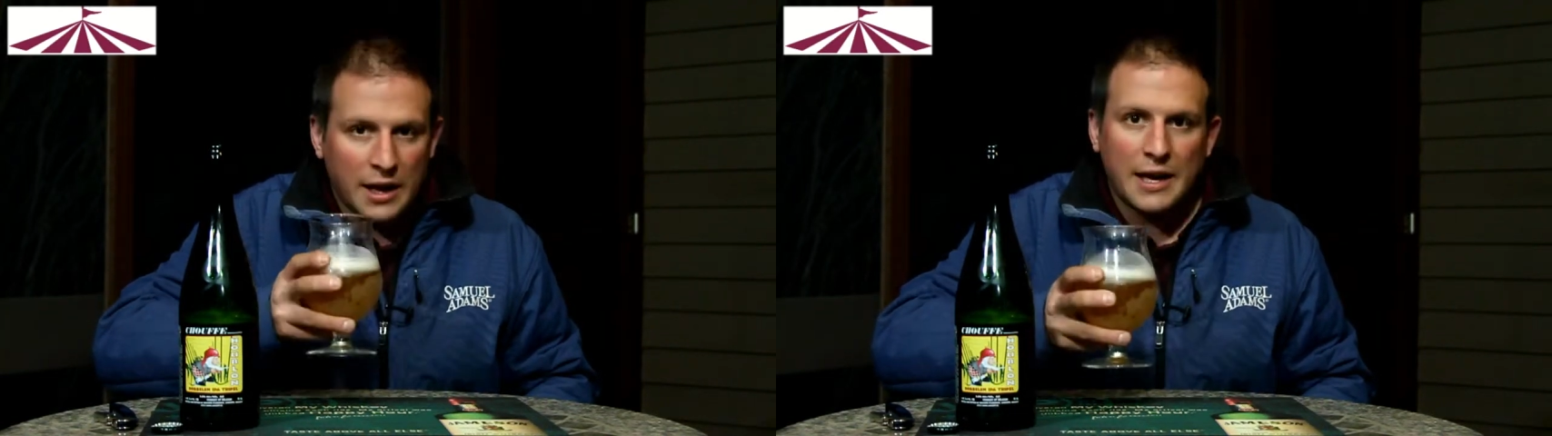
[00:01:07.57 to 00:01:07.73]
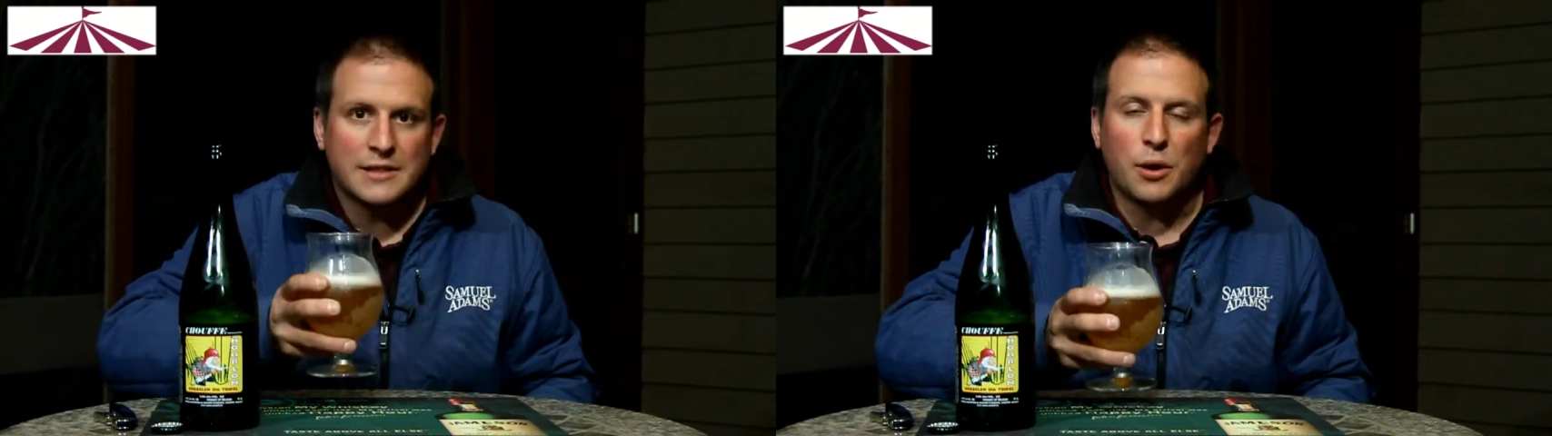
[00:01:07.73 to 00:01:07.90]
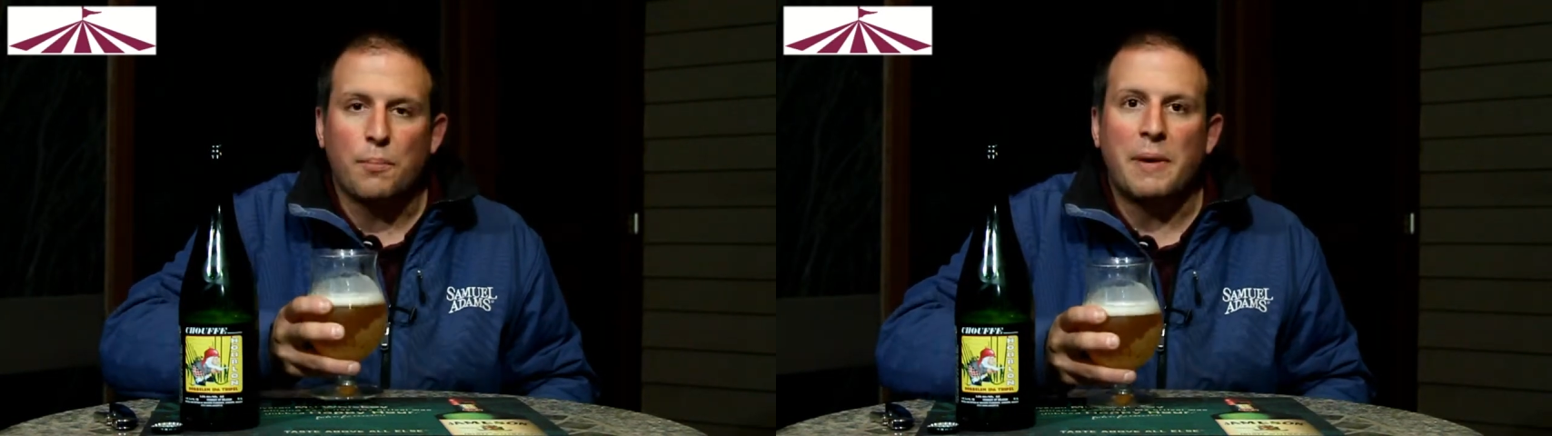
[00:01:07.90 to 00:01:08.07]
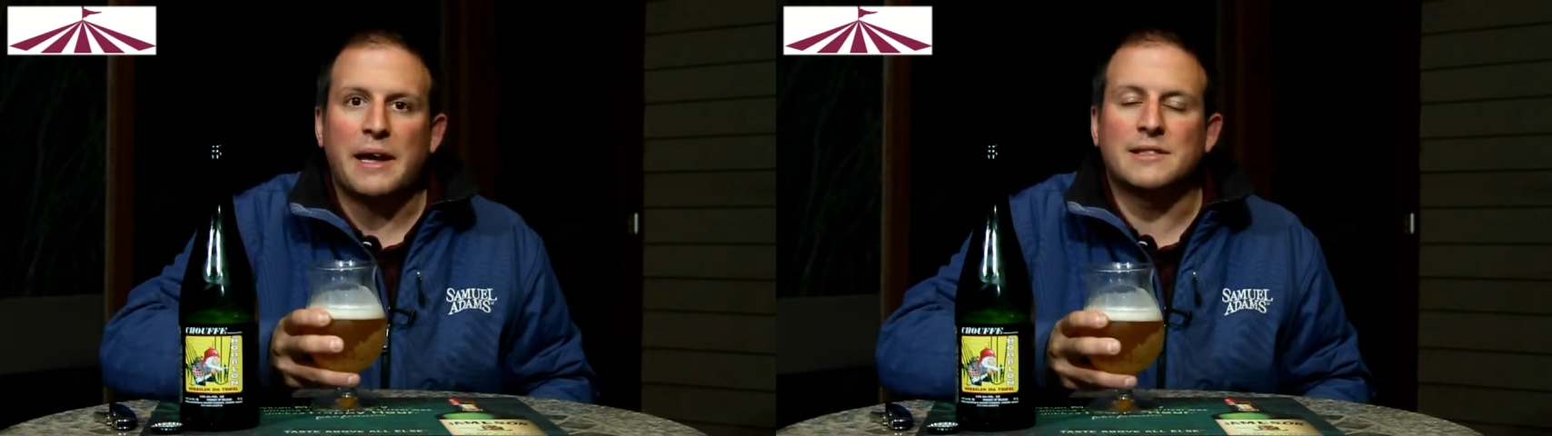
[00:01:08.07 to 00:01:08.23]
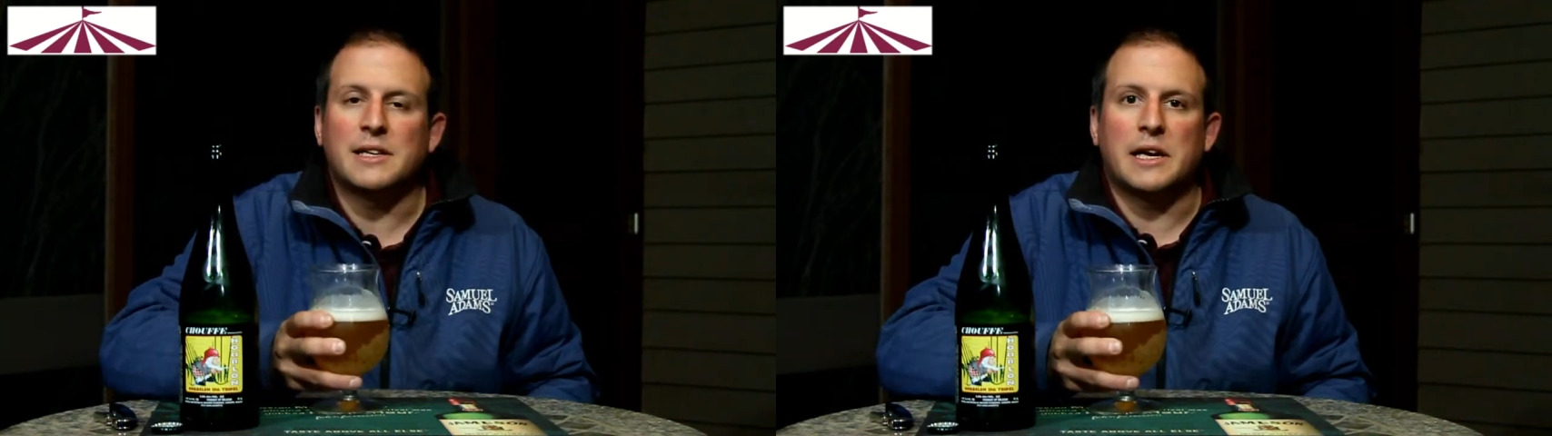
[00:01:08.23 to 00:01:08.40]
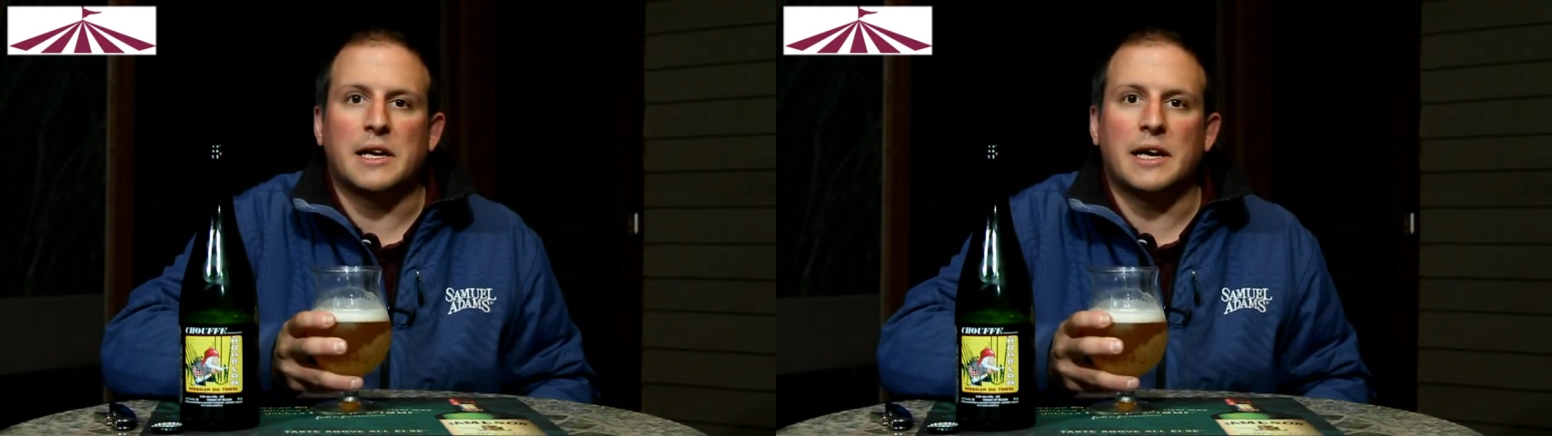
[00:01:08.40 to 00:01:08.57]
It's
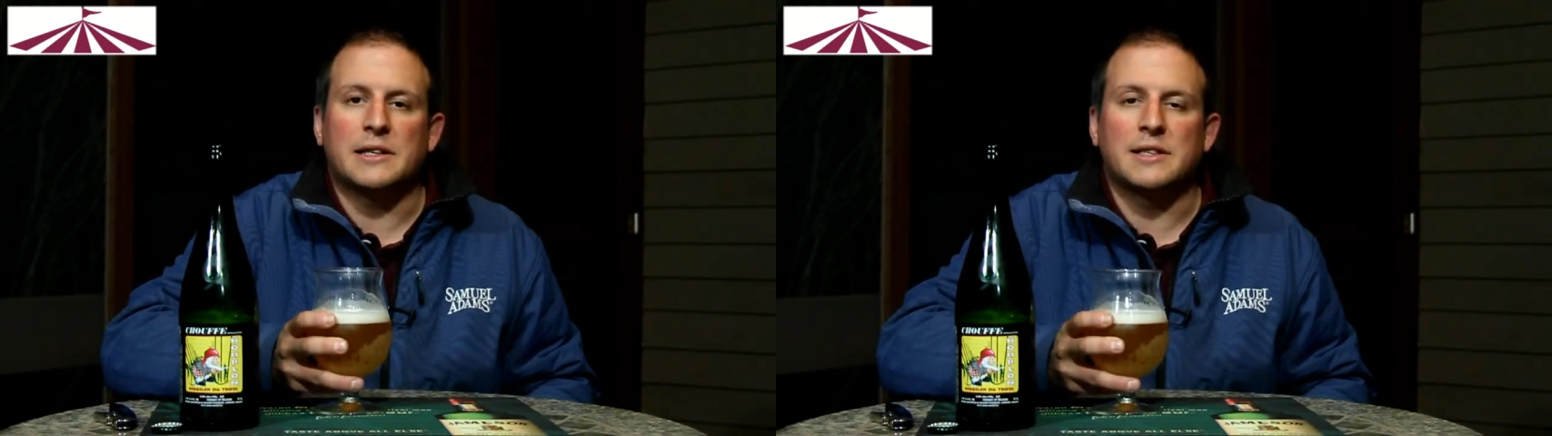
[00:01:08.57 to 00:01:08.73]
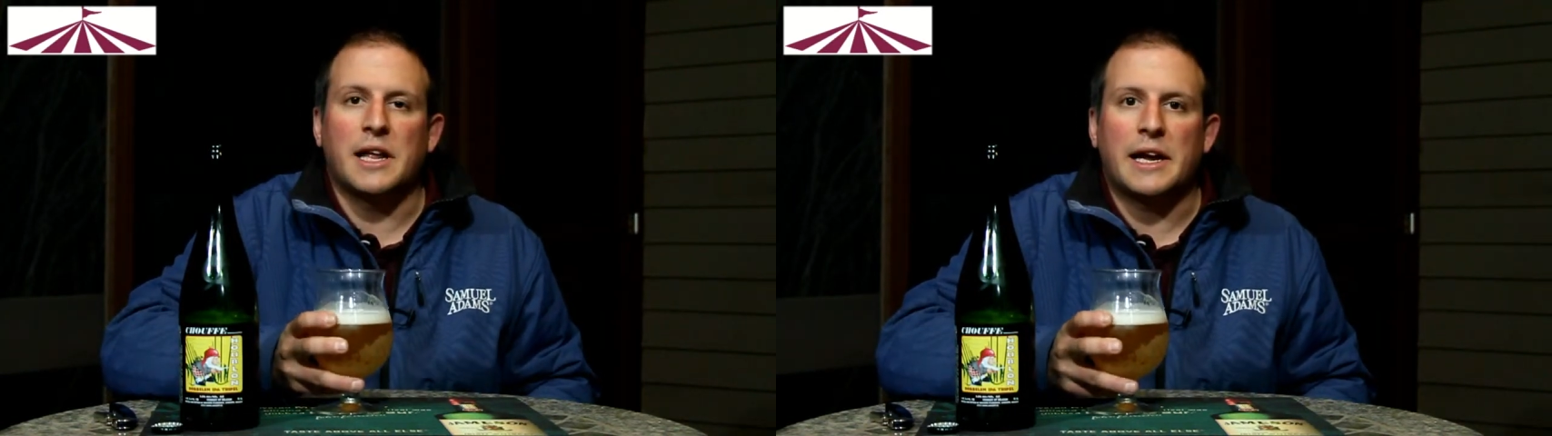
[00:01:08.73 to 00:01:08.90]
amazing. It's